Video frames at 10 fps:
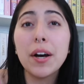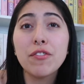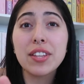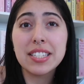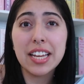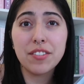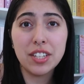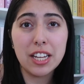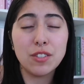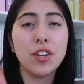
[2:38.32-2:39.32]
but for the sake of
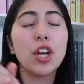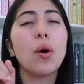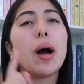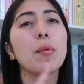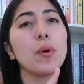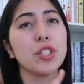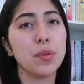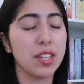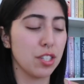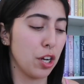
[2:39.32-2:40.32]
today's video, I'm going to
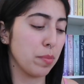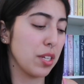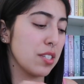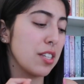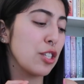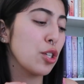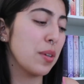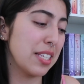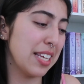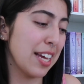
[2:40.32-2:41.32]
read the synopsis. So
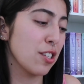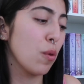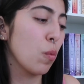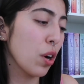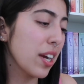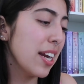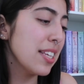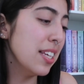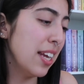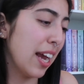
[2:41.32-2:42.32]
it says, working
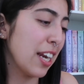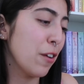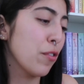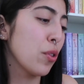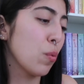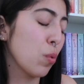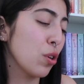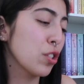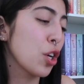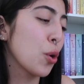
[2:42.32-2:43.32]
as a nanny for the
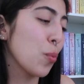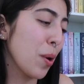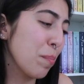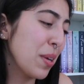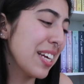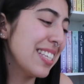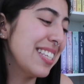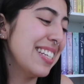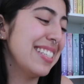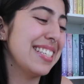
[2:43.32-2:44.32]
world's
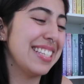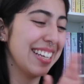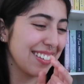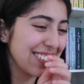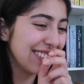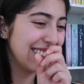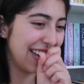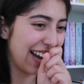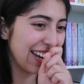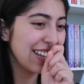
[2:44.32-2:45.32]
grumpiest single
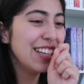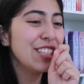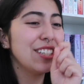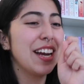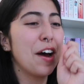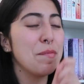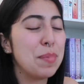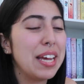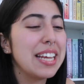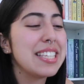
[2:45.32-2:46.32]
dad should have
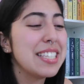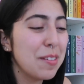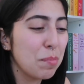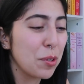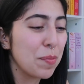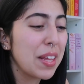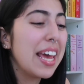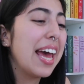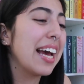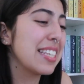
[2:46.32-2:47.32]
been simple,
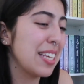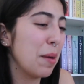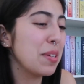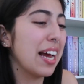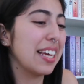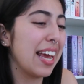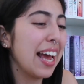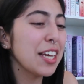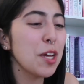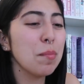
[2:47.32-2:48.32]
except I
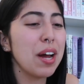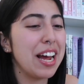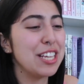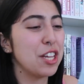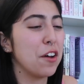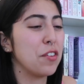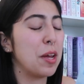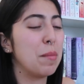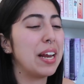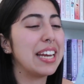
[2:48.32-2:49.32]
can't keep my eyes off
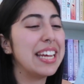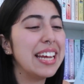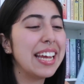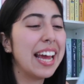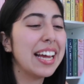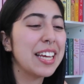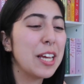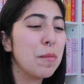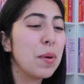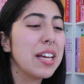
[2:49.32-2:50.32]
him and he can't
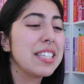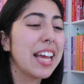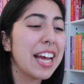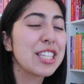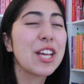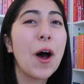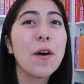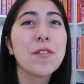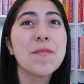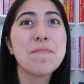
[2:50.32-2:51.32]
keep his hands
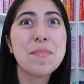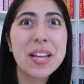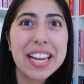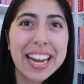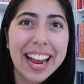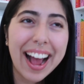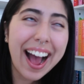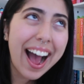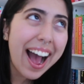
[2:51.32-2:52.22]
off of me.